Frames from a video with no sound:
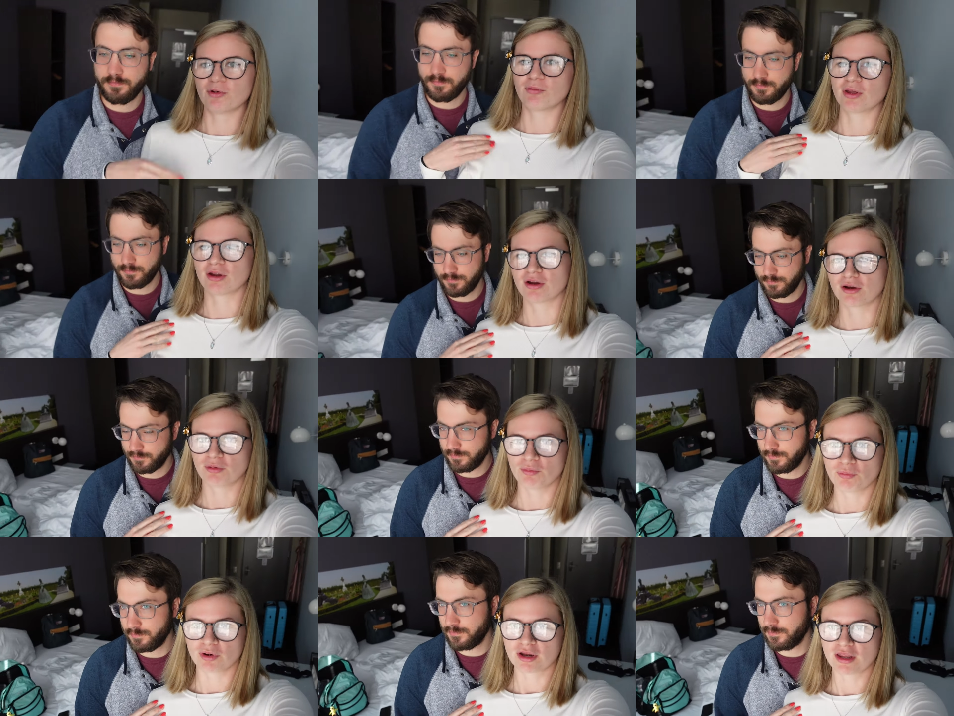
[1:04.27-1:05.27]
Speaker 1: but we are
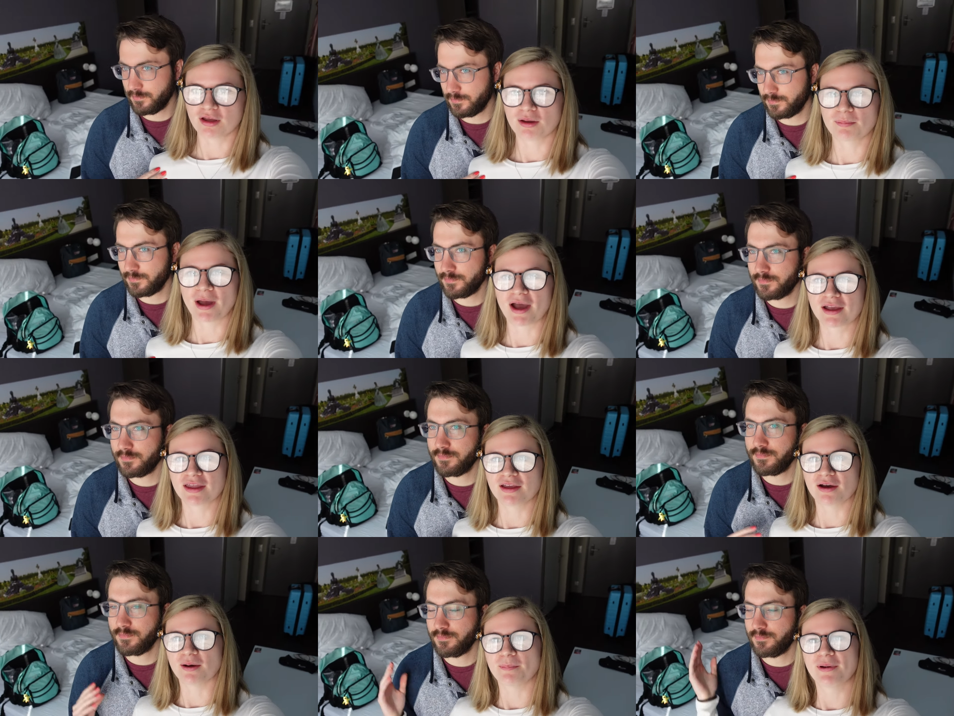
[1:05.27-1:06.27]
working on packing
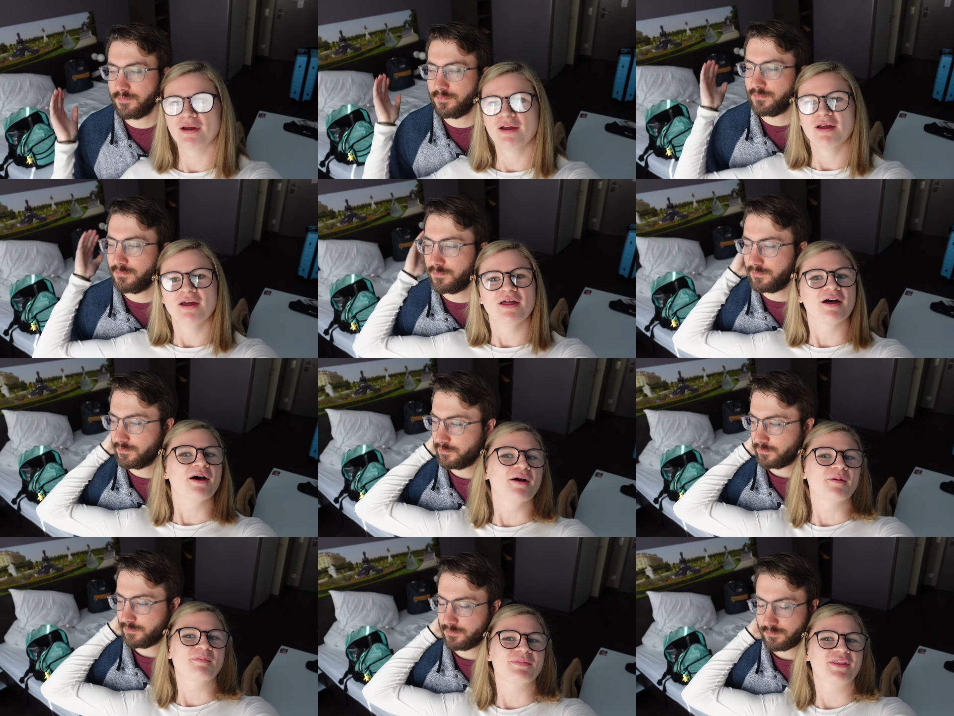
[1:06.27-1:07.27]
up
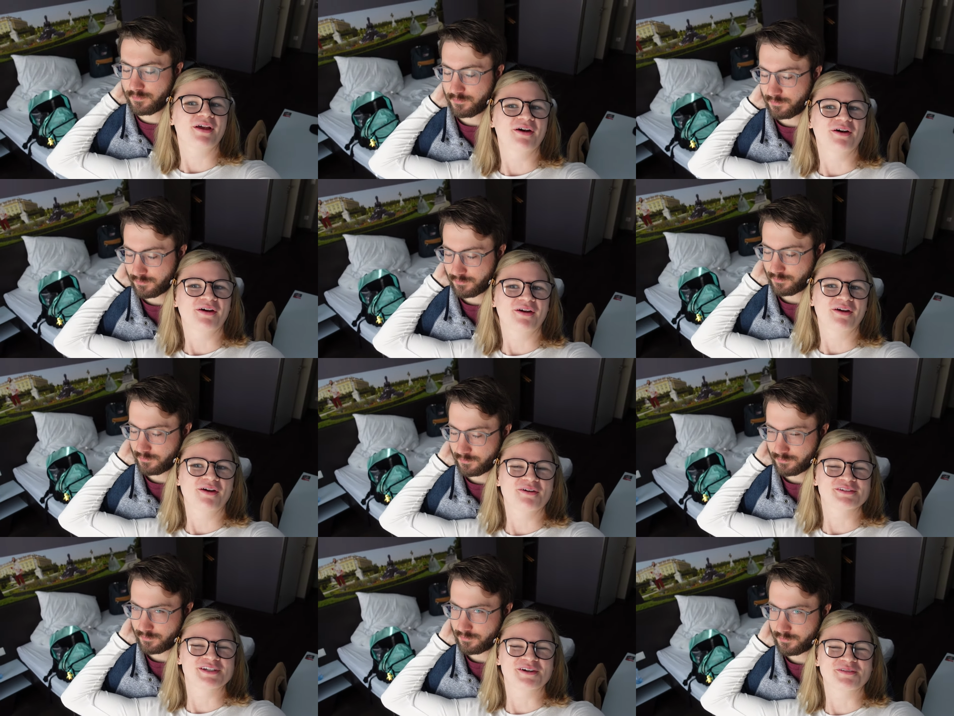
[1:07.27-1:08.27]
um, our
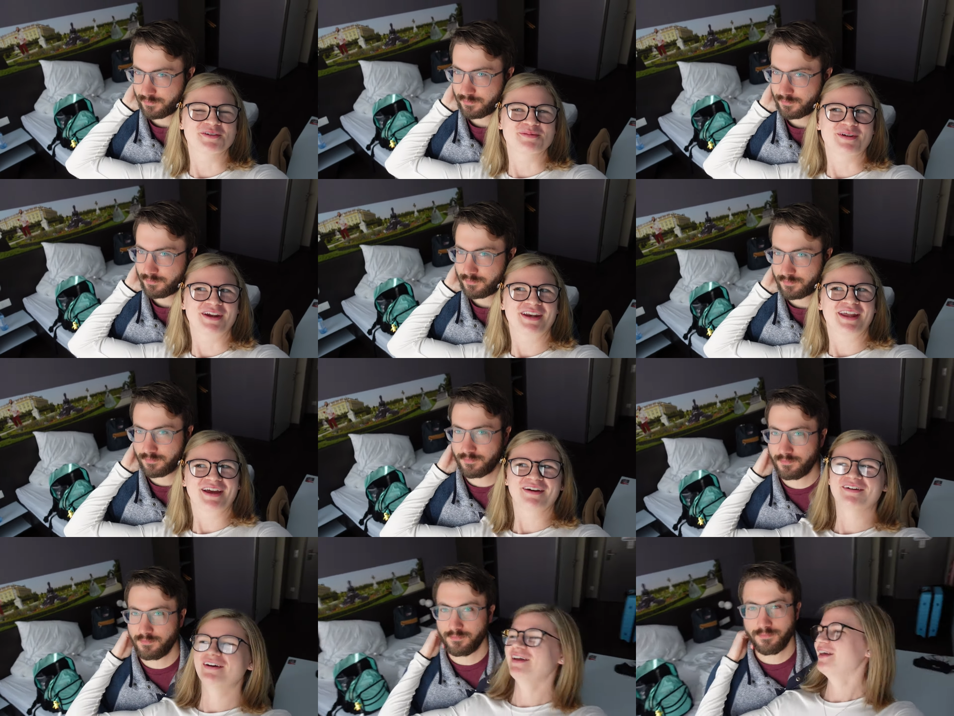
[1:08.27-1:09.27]
hotel room right
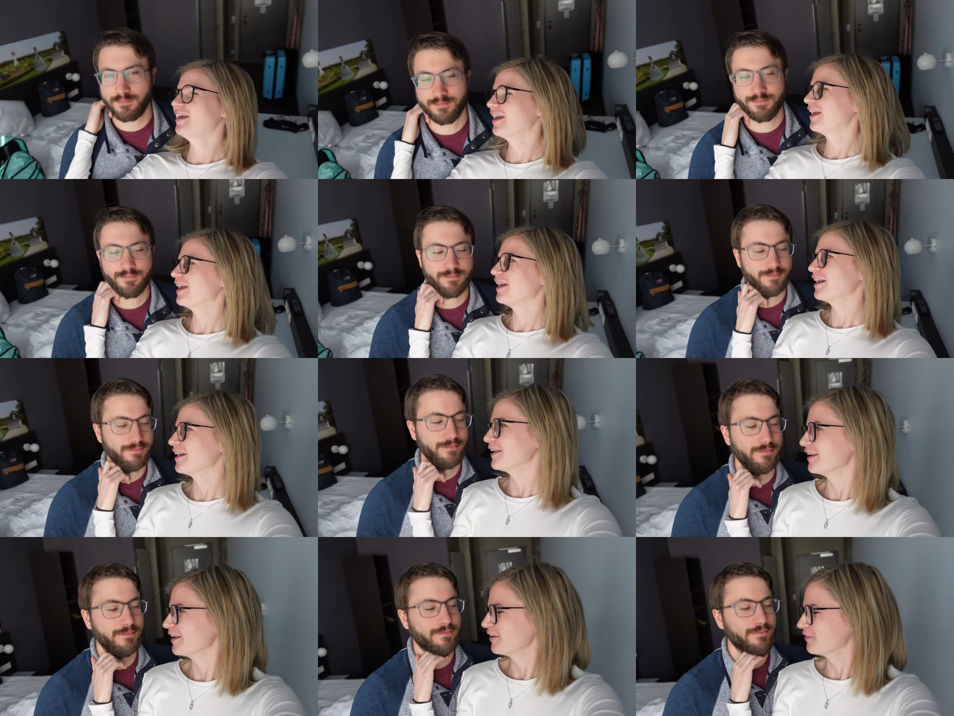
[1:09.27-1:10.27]
now
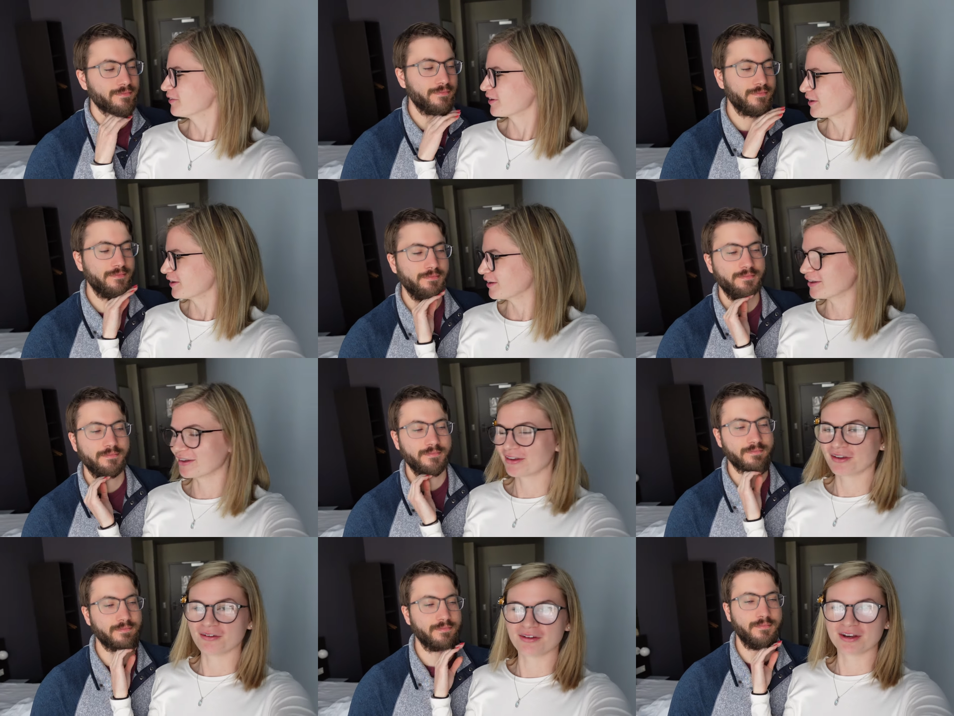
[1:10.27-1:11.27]
and we're gonna
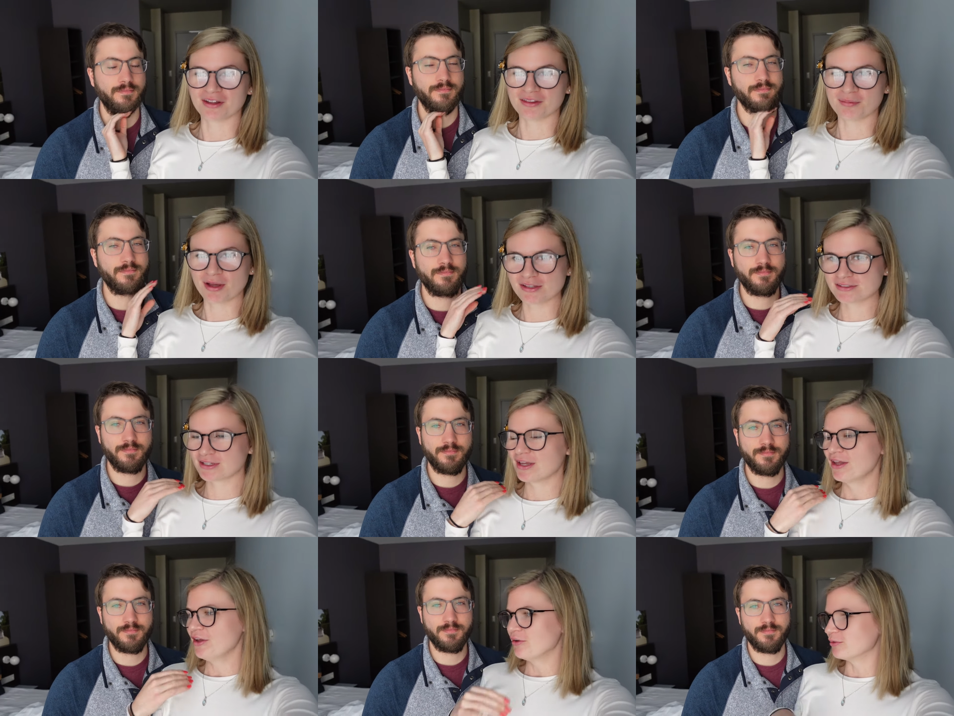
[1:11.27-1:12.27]
go get on the bus.
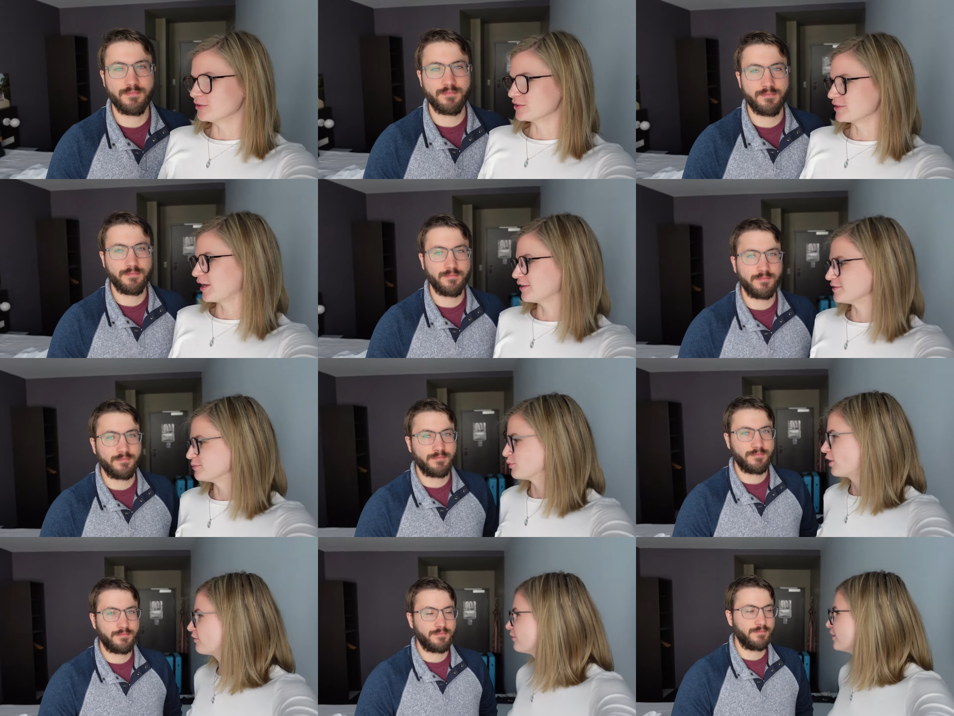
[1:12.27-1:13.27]
We just had some
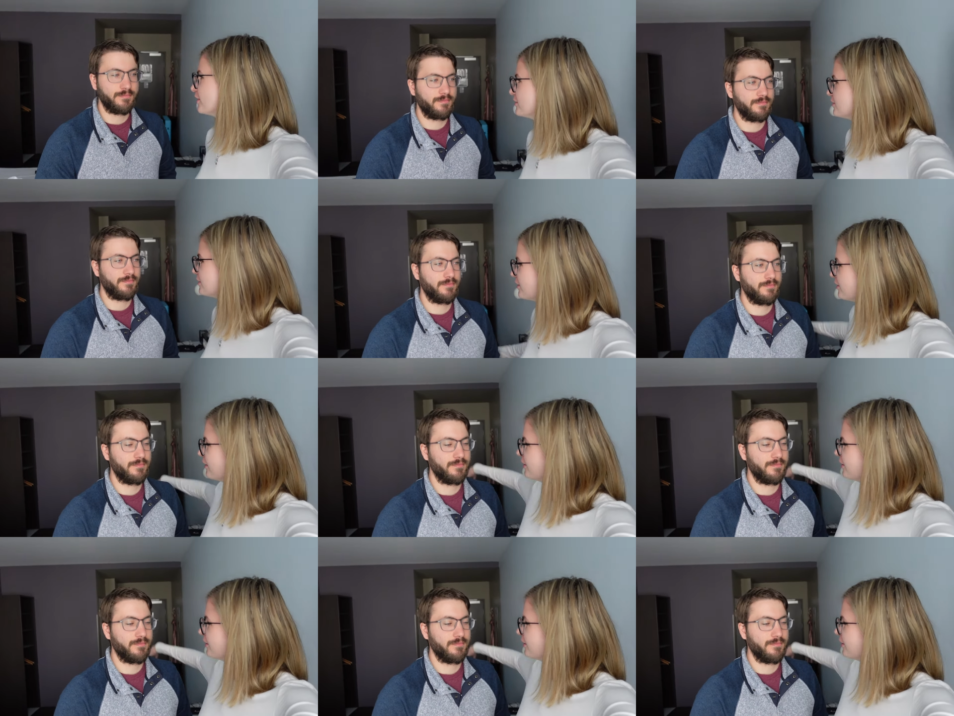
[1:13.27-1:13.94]
breakfast.